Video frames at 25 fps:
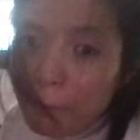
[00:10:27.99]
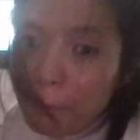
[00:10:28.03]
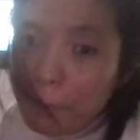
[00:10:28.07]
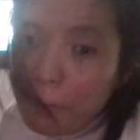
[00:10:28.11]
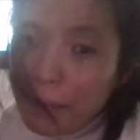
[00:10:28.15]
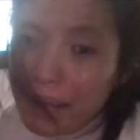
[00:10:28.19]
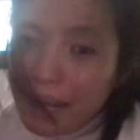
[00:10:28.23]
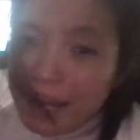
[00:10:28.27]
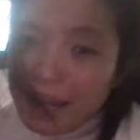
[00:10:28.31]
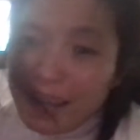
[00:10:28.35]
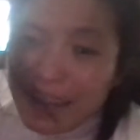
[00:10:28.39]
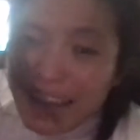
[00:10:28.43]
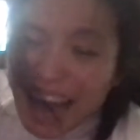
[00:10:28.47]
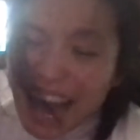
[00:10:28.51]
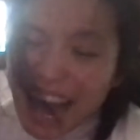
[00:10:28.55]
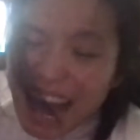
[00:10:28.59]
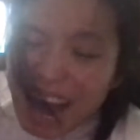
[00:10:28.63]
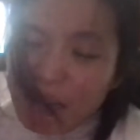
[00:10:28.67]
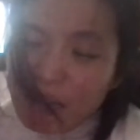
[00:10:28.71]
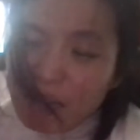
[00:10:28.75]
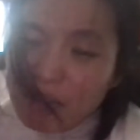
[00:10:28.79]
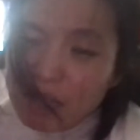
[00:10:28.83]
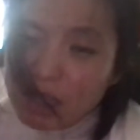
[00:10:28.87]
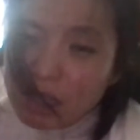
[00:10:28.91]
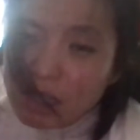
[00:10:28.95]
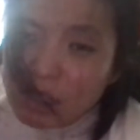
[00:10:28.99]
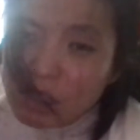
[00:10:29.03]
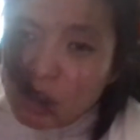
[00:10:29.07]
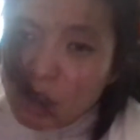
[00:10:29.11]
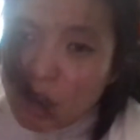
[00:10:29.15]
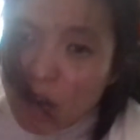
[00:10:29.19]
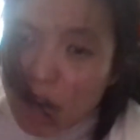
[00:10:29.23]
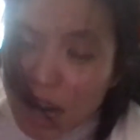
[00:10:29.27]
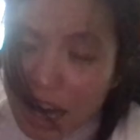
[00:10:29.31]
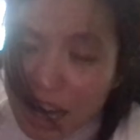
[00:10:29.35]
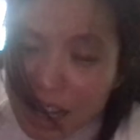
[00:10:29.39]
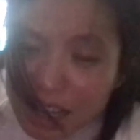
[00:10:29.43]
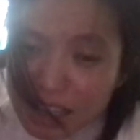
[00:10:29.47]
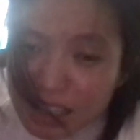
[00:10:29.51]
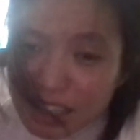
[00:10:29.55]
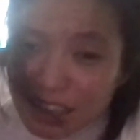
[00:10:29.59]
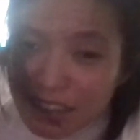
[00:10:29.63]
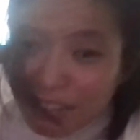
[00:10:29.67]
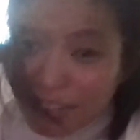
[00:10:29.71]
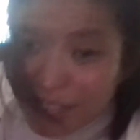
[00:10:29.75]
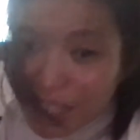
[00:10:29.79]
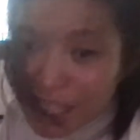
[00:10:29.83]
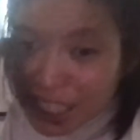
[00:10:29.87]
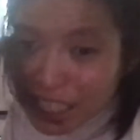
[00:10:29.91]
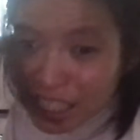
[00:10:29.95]
But that one is called
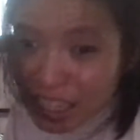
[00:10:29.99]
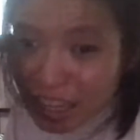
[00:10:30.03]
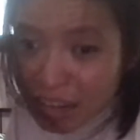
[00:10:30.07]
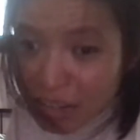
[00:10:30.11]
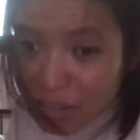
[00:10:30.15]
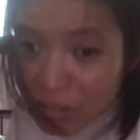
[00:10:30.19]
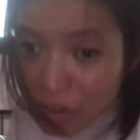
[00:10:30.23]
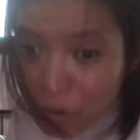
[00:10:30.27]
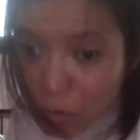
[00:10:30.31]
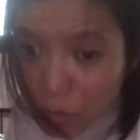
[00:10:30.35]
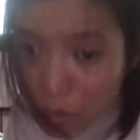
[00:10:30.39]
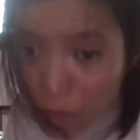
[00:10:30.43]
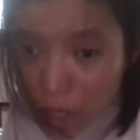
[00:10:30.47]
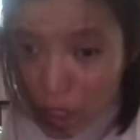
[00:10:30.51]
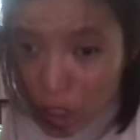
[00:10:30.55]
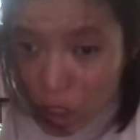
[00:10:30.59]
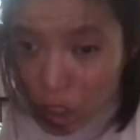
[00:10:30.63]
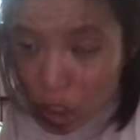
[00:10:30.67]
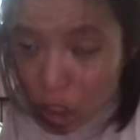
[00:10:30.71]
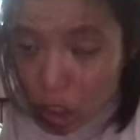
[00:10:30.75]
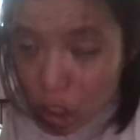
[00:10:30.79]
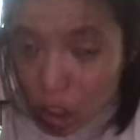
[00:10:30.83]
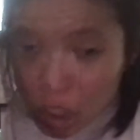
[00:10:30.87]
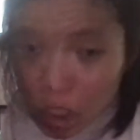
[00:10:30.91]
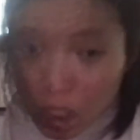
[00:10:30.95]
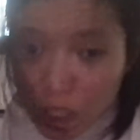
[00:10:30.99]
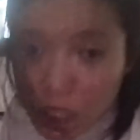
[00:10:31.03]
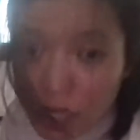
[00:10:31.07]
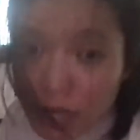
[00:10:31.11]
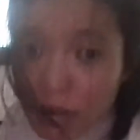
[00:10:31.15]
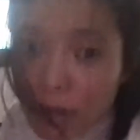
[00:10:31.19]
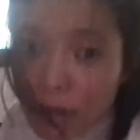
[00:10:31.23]
77 Wishes.